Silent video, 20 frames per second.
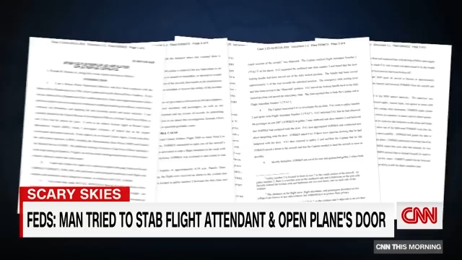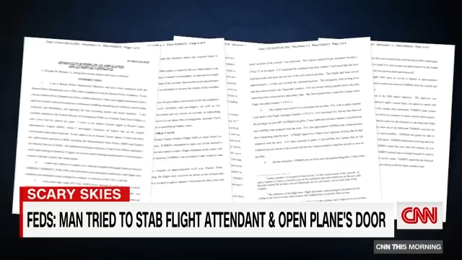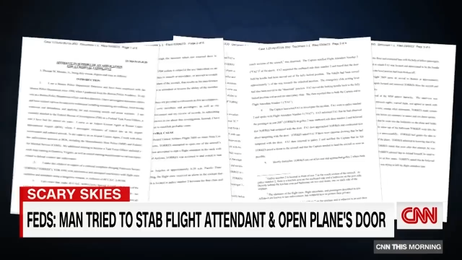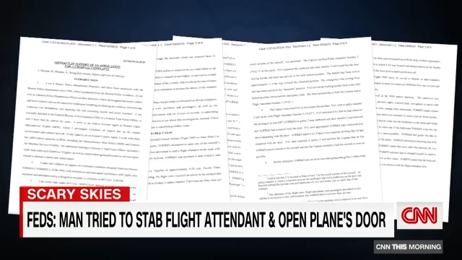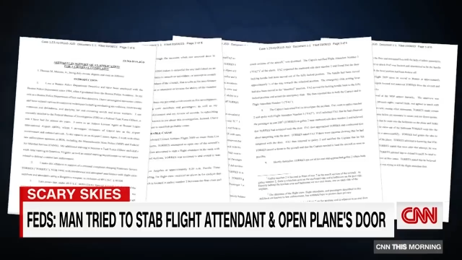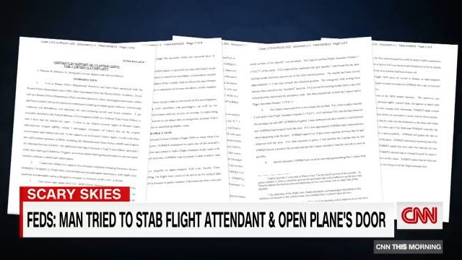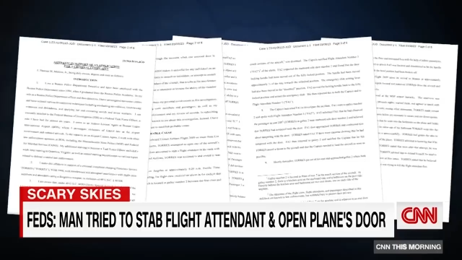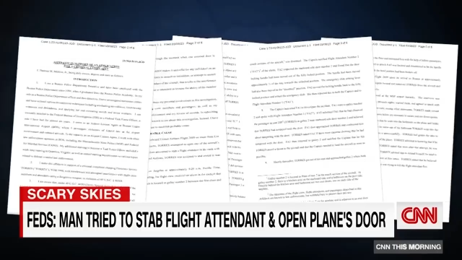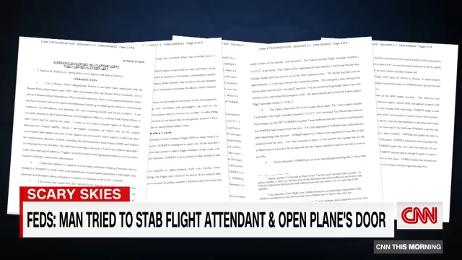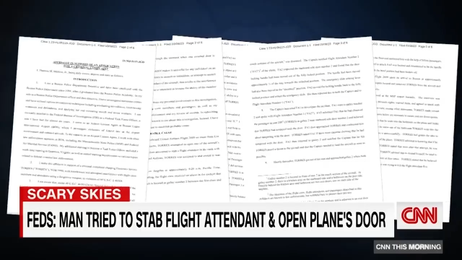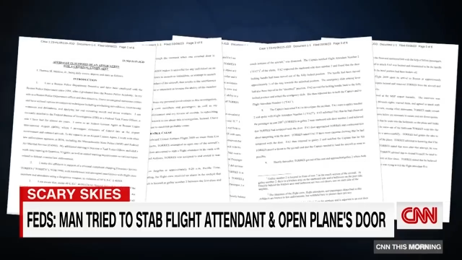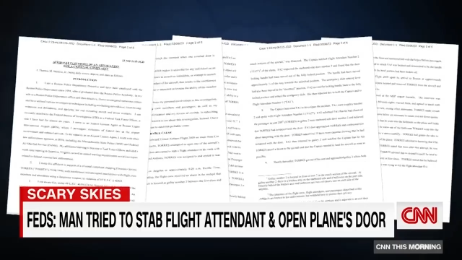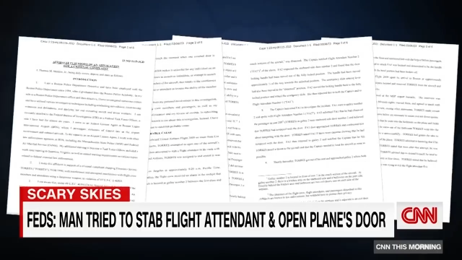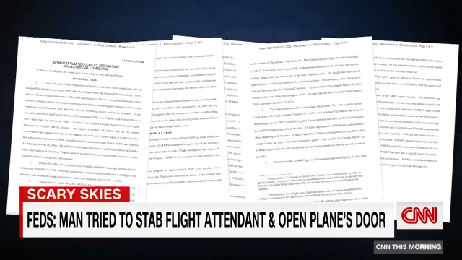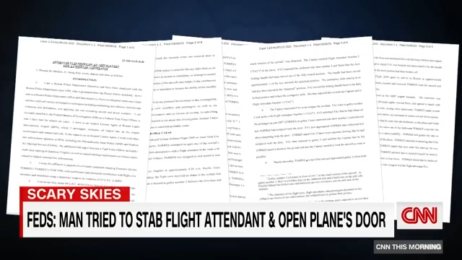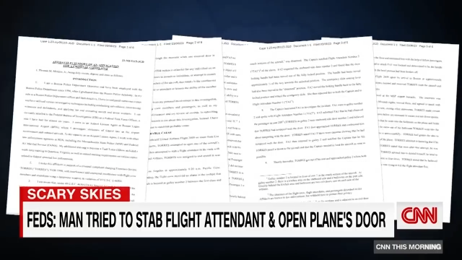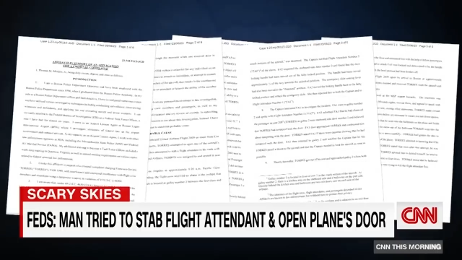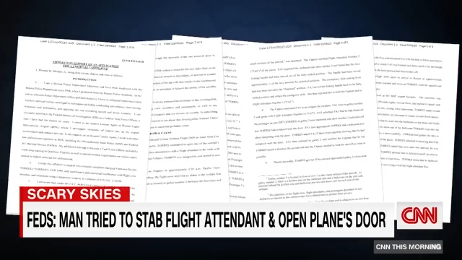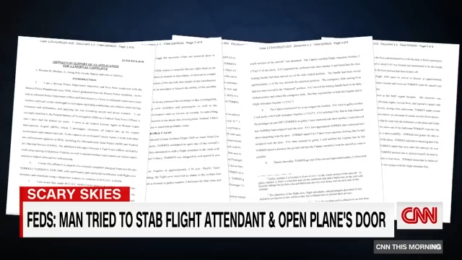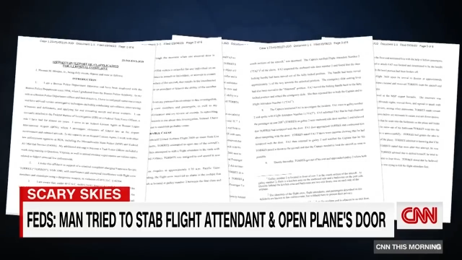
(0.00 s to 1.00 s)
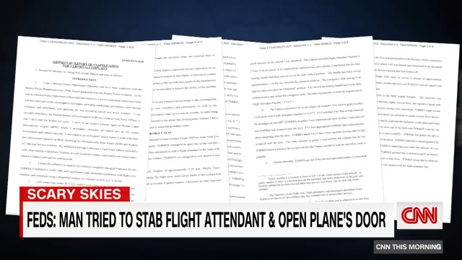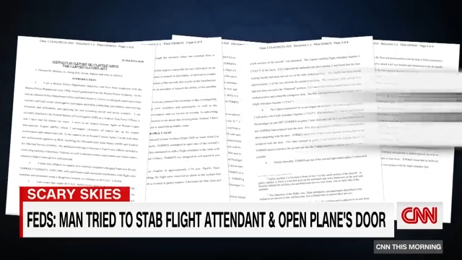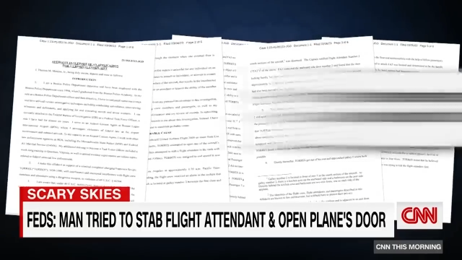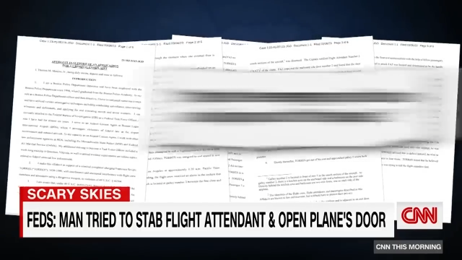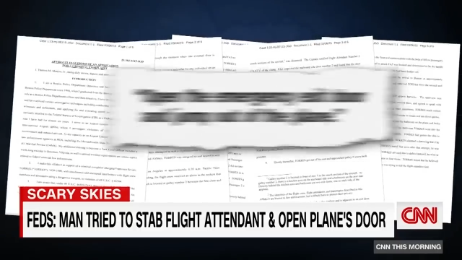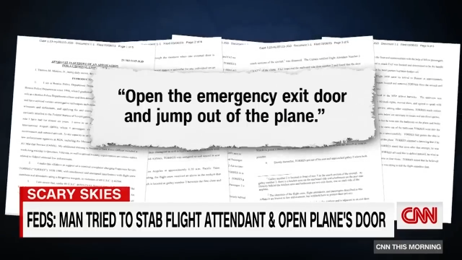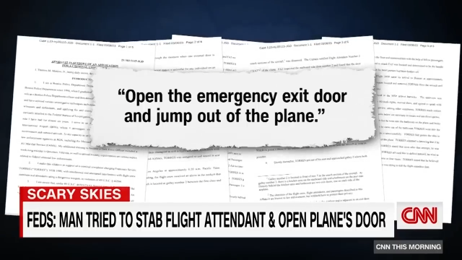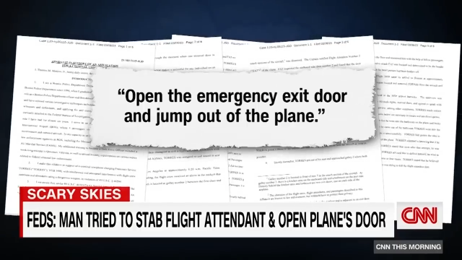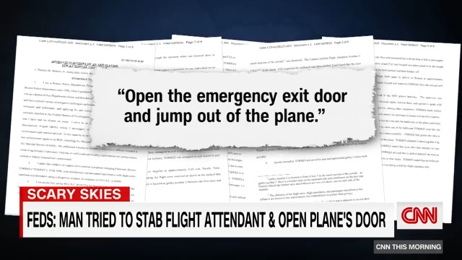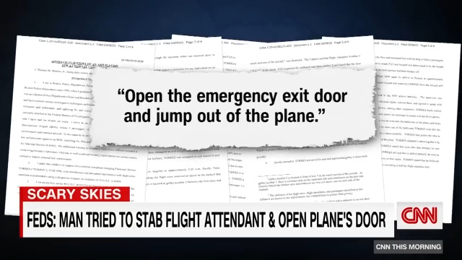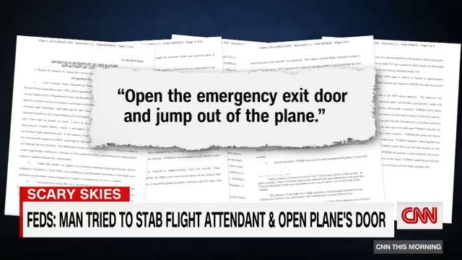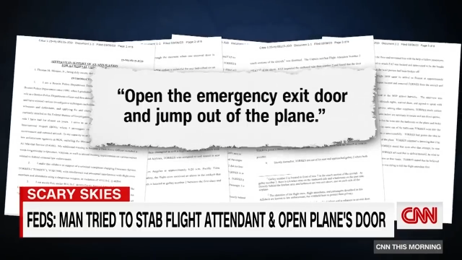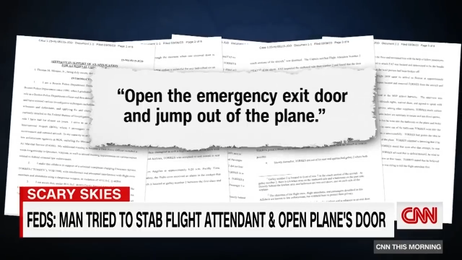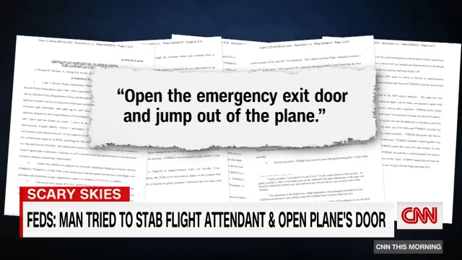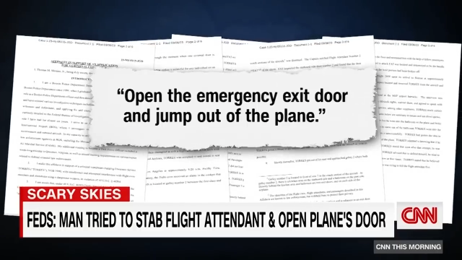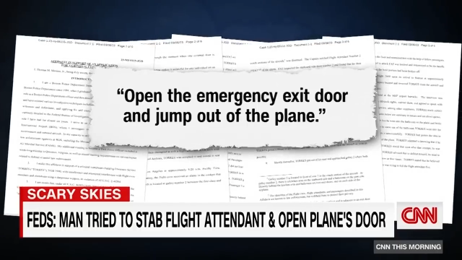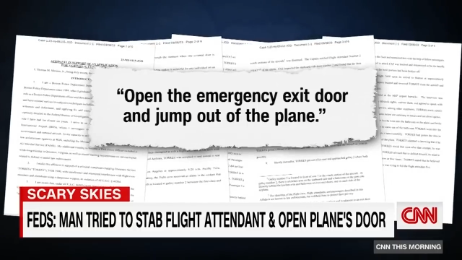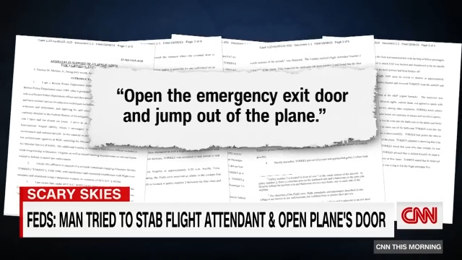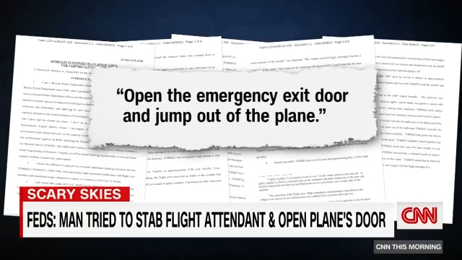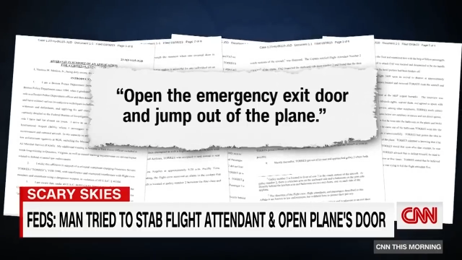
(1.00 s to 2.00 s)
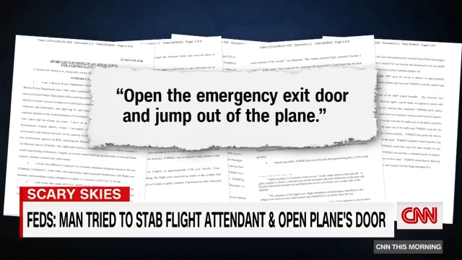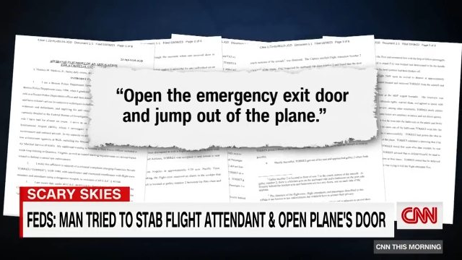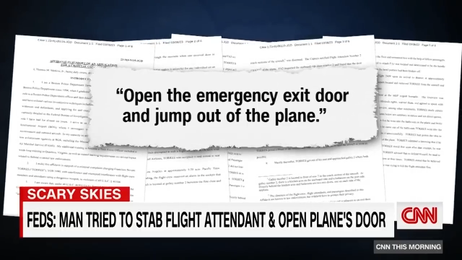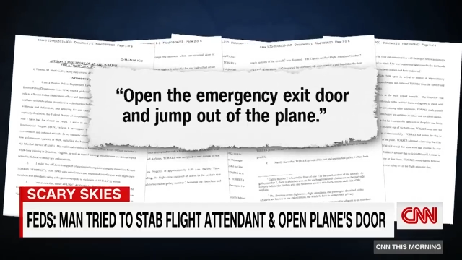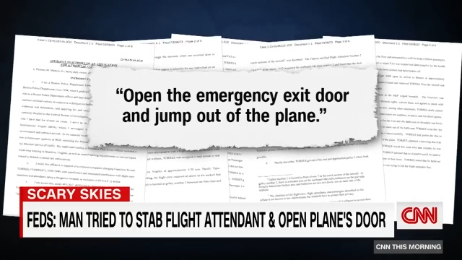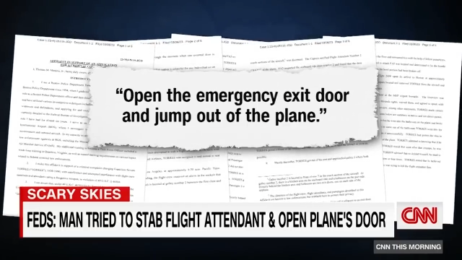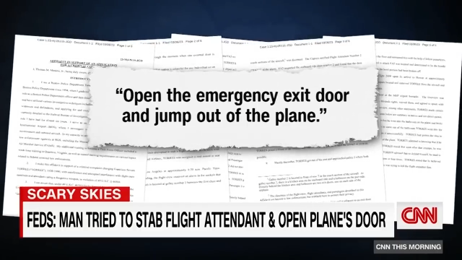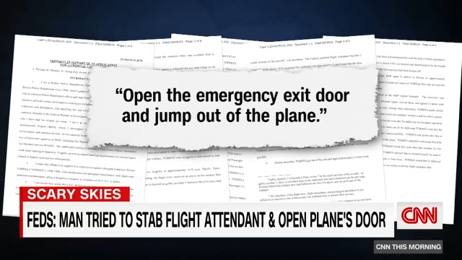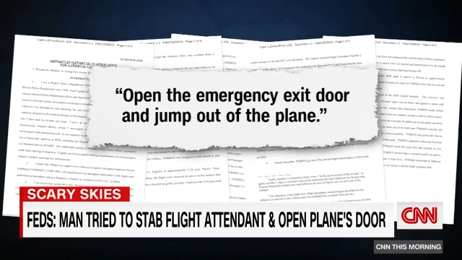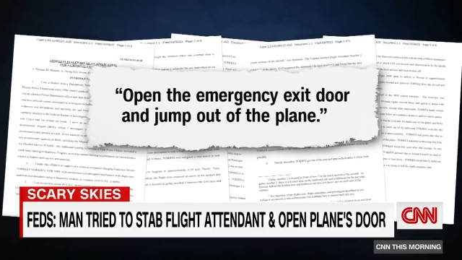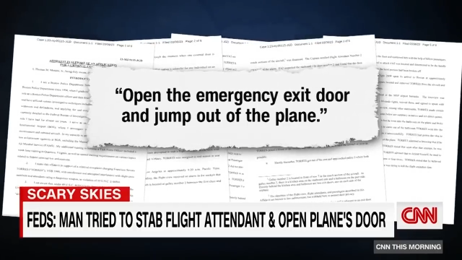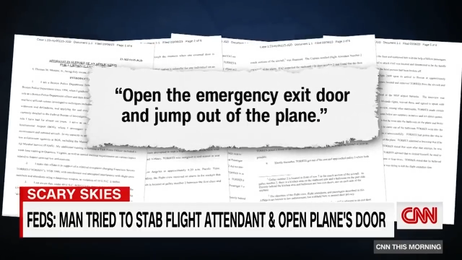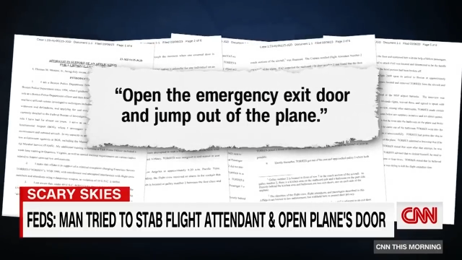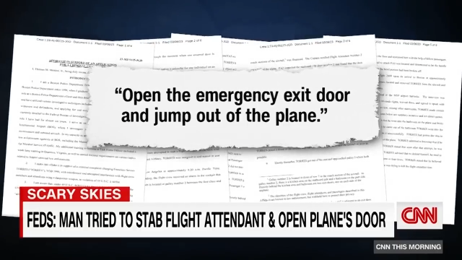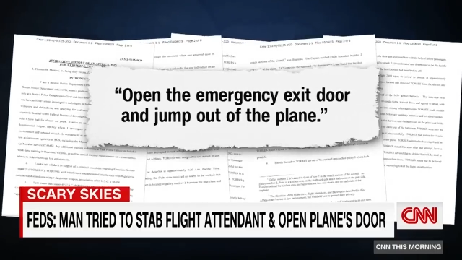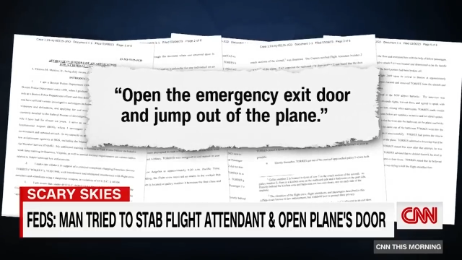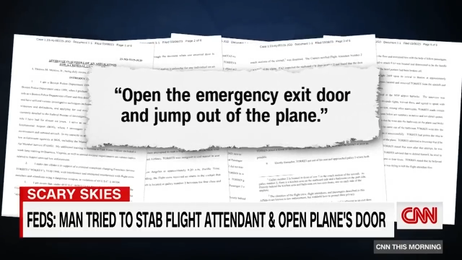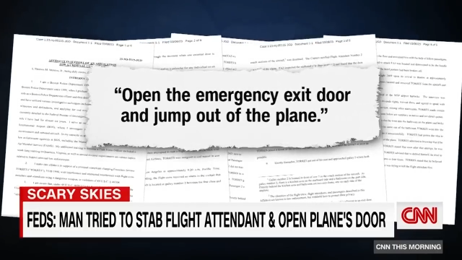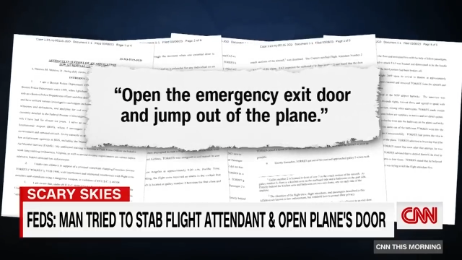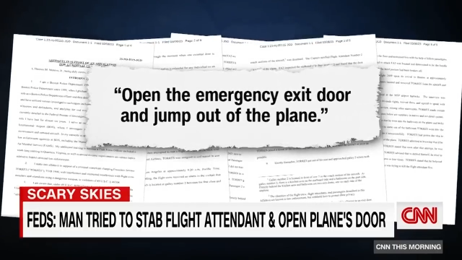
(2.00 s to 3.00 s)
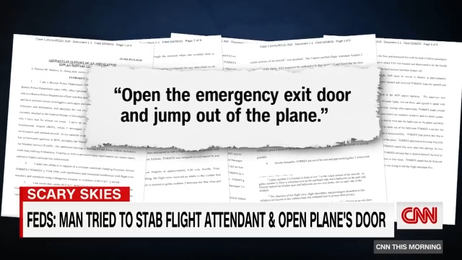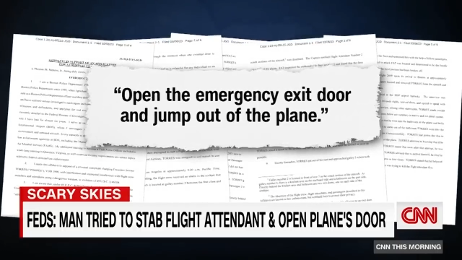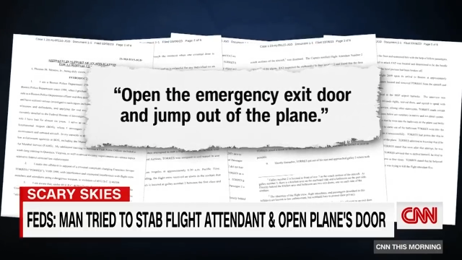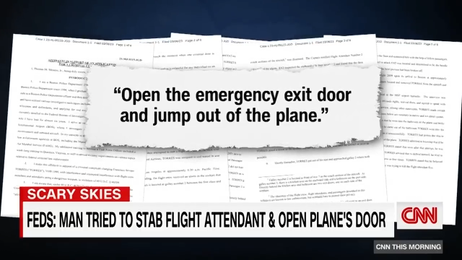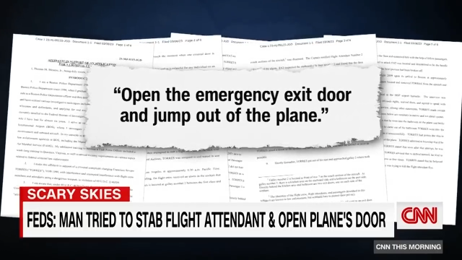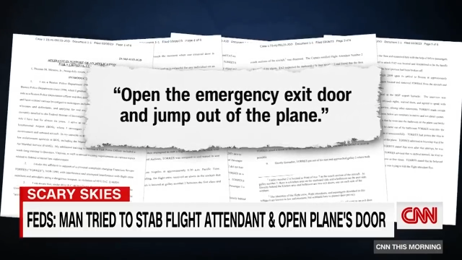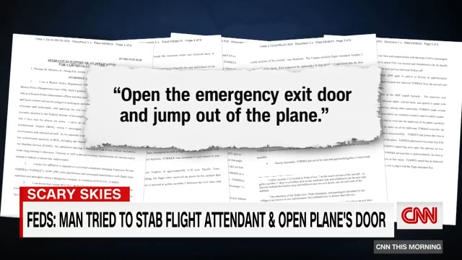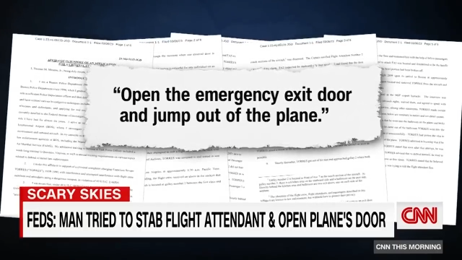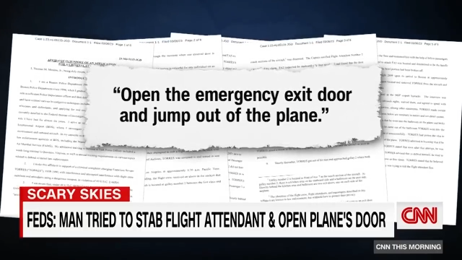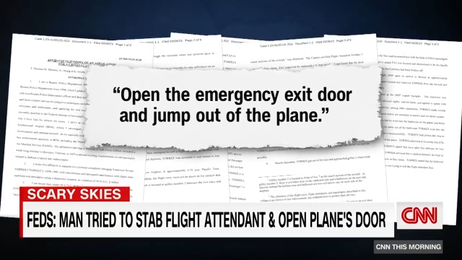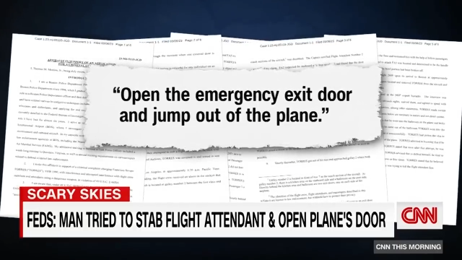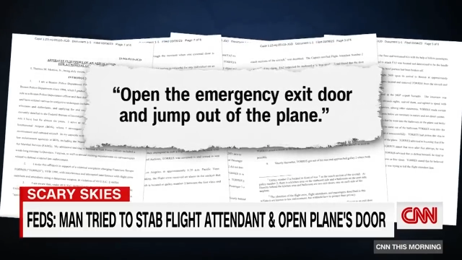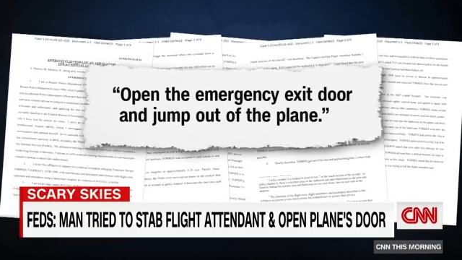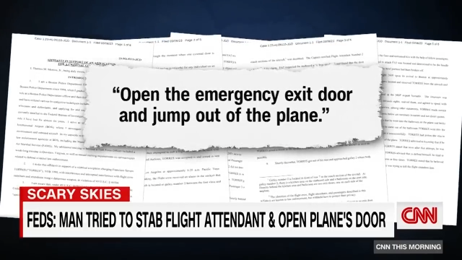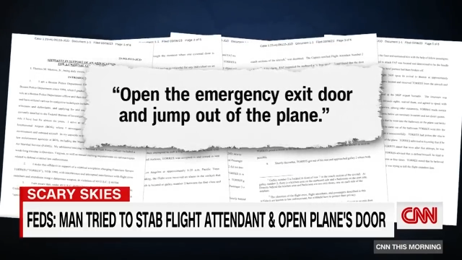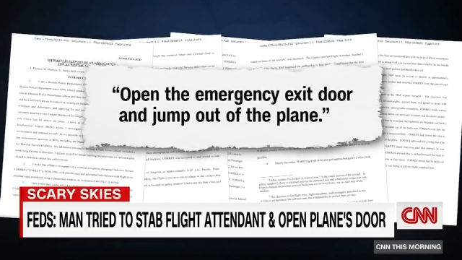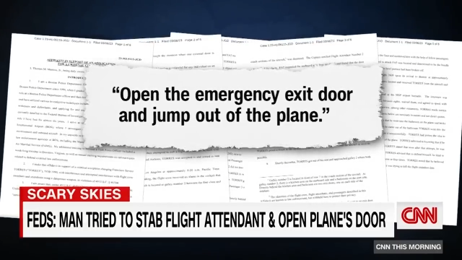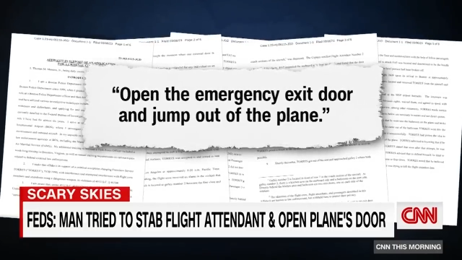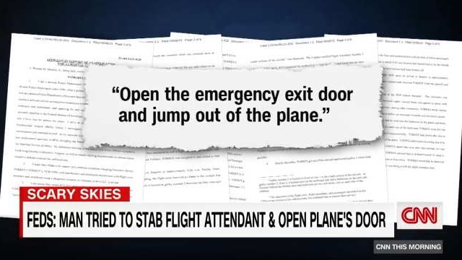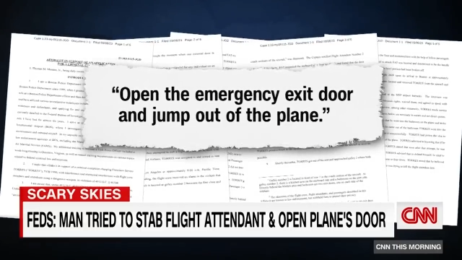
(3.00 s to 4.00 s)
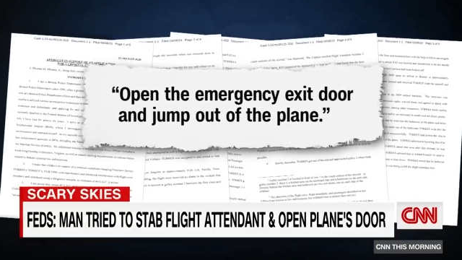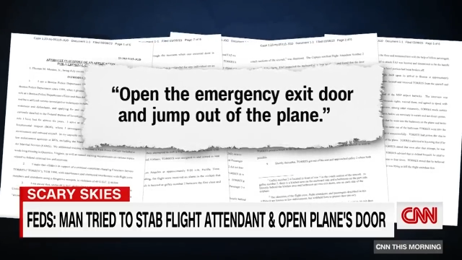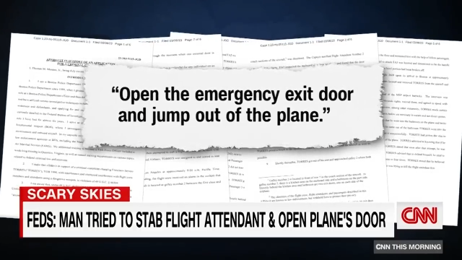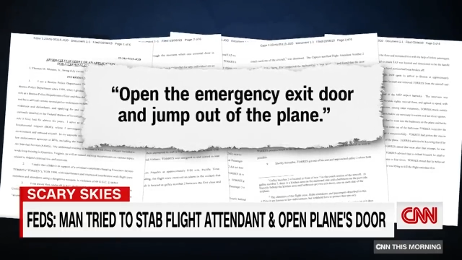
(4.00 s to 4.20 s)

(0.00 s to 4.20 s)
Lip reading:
No face is visible, so there are no lips to read.